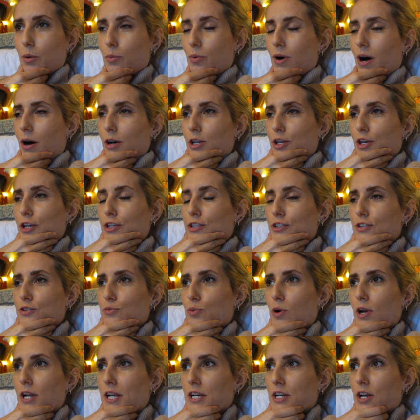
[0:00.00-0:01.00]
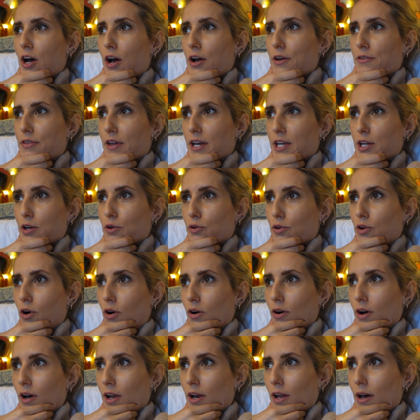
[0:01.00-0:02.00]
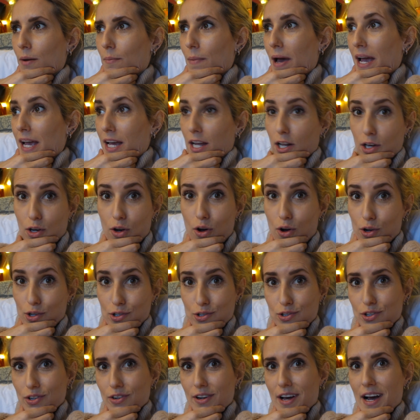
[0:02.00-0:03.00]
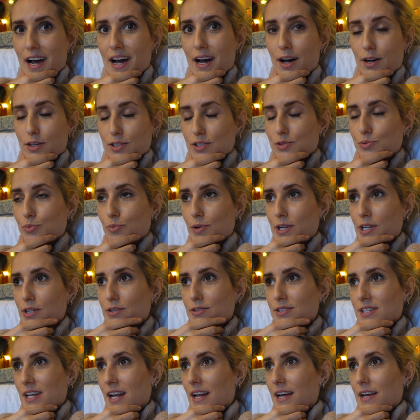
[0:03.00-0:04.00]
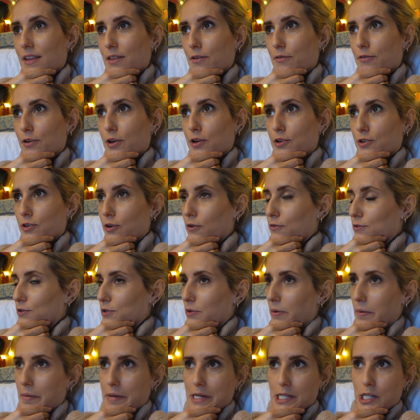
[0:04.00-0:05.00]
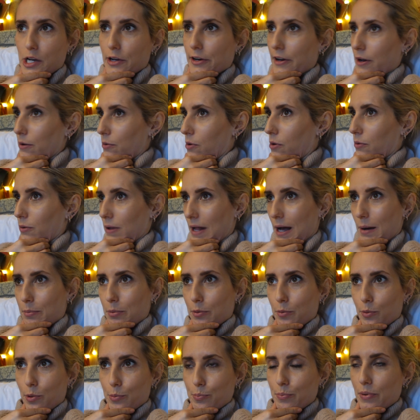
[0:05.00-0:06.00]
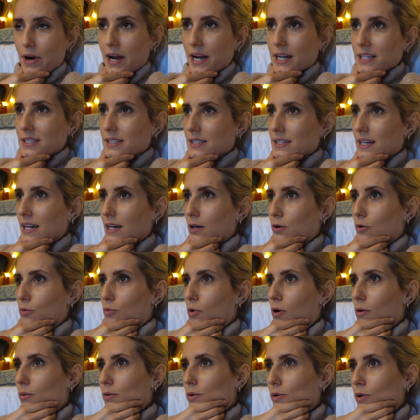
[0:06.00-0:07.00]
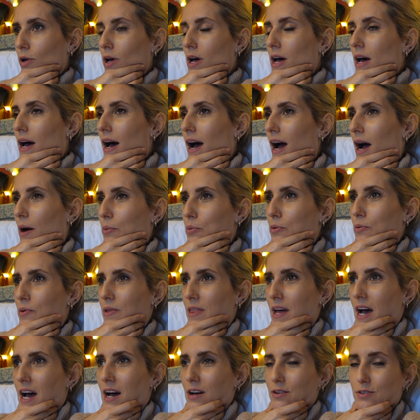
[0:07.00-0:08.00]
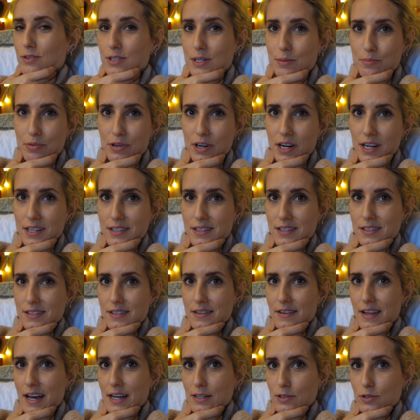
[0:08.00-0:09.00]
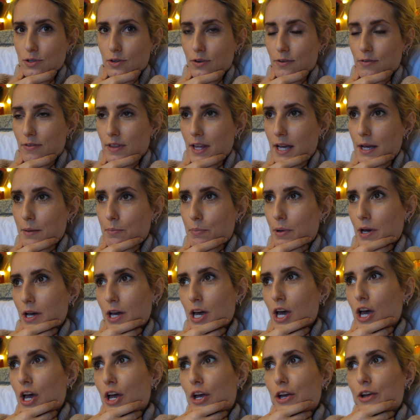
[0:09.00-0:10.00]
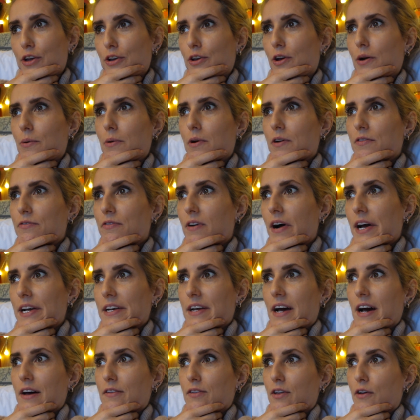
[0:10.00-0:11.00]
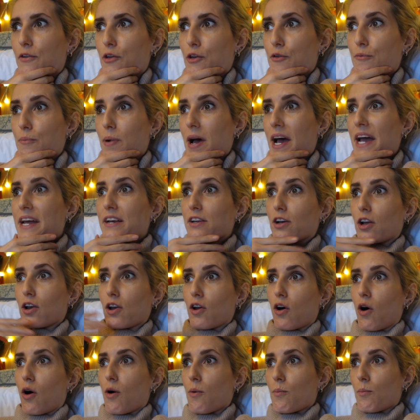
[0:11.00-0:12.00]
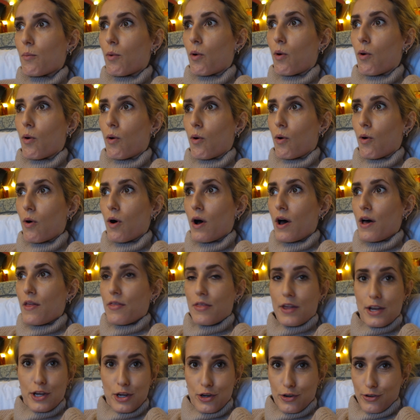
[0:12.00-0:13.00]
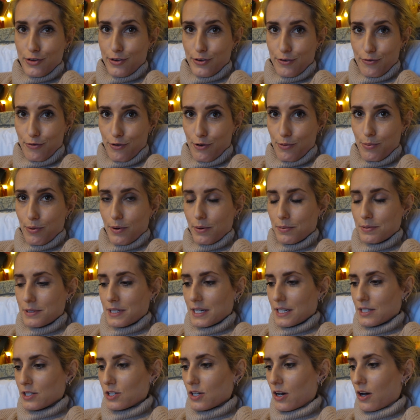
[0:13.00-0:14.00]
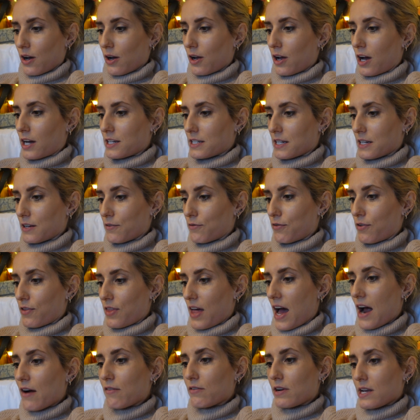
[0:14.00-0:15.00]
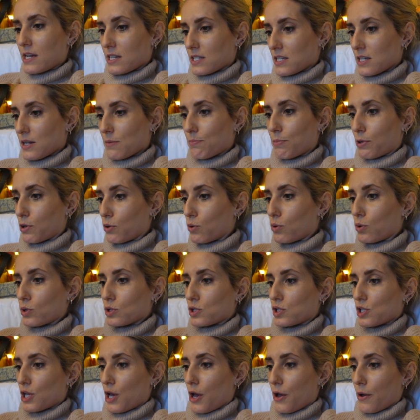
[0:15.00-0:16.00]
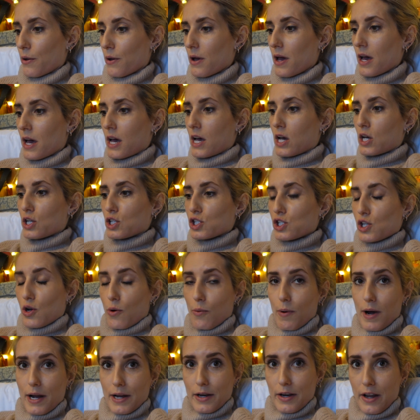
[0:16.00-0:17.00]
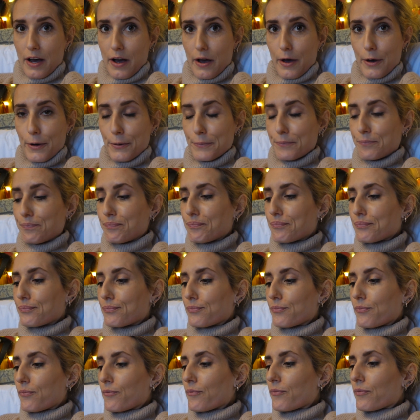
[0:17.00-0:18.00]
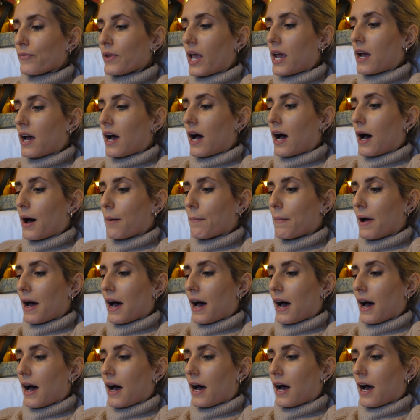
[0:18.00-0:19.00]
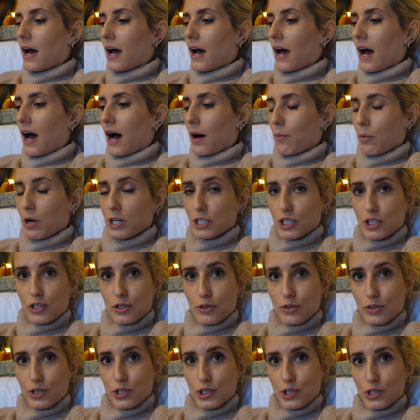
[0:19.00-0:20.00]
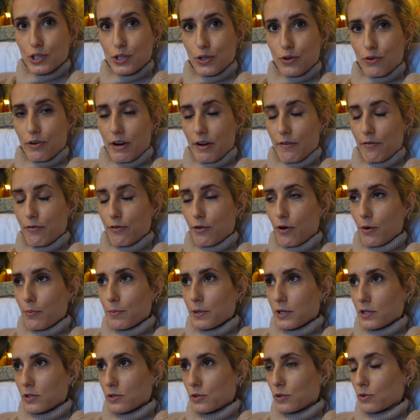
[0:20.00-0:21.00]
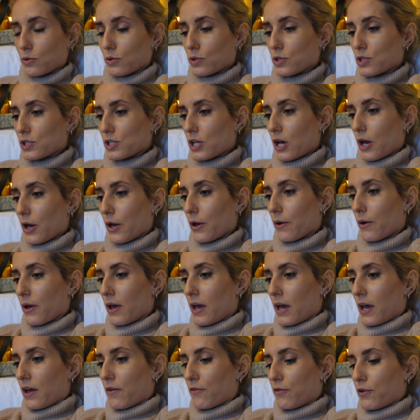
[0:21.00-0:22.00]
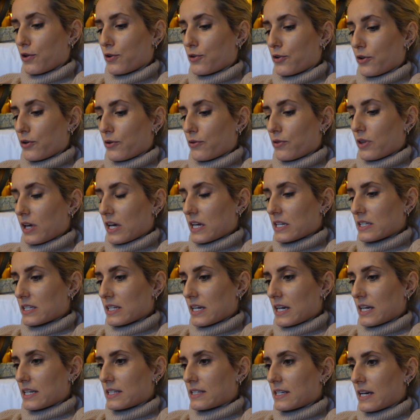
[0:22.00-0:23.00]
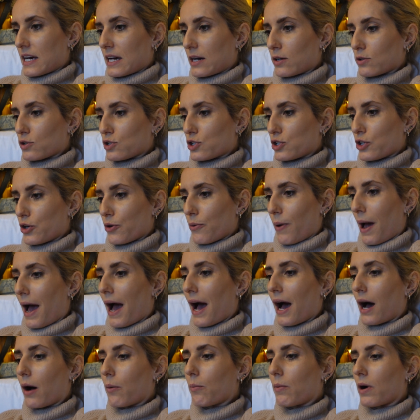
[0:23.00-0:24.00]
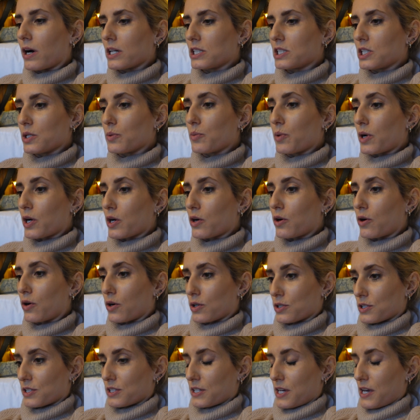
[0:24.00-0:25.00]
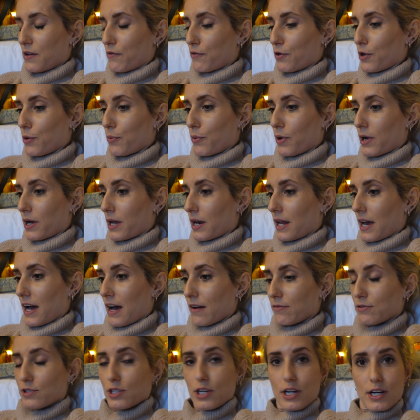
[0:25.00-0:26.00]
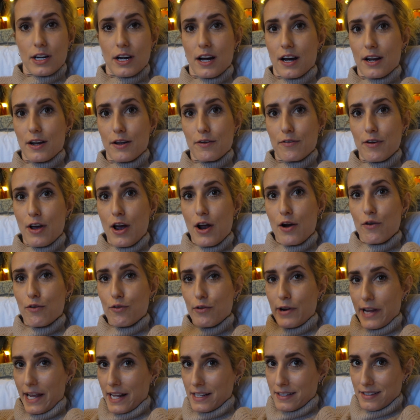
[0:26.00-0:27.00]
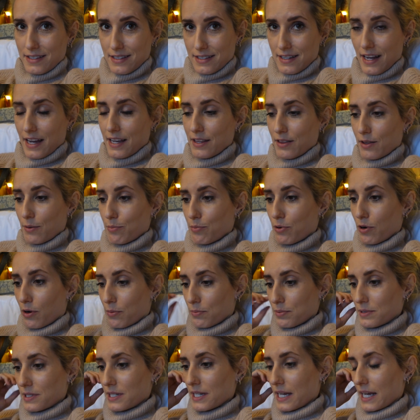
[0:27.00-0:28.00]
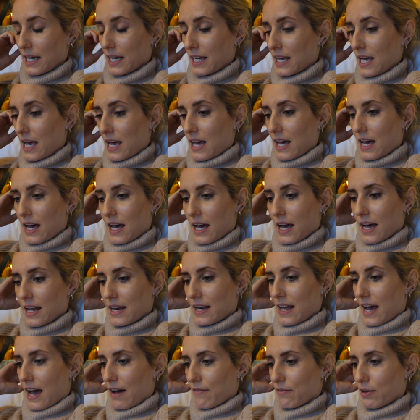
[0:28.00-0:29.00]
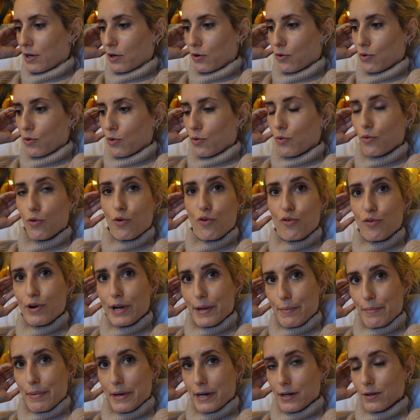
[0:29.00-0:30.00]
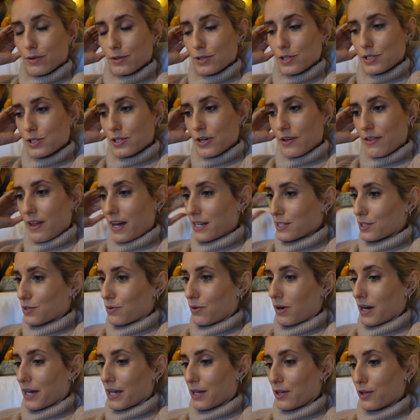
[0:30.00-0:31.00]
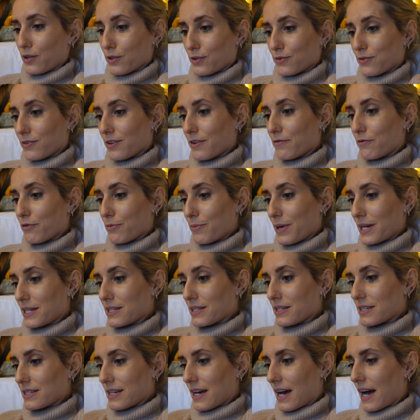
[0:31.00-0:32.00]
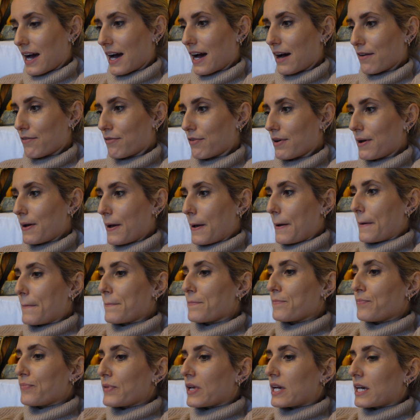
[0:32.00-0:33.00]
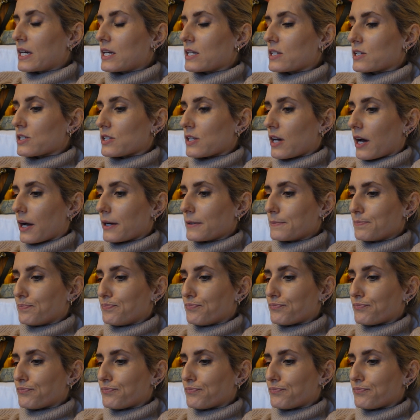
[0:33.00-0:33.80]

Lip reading: well, you just want to know that you're not going to make a loss on a house when you sell it in the future. Obviously, we don't know what will happen with Brexit or what will happen with housing prices and that sort of thing, but you don't want to find out that you've paid a lot more than you should for a property. So I did it for that reason, but also so I know how much to insure it for, because also if you do this, it tells you how much it would cost if you were going to have to kind of reinstate the property and have it all rebuilt. So that's quite useful information to have. So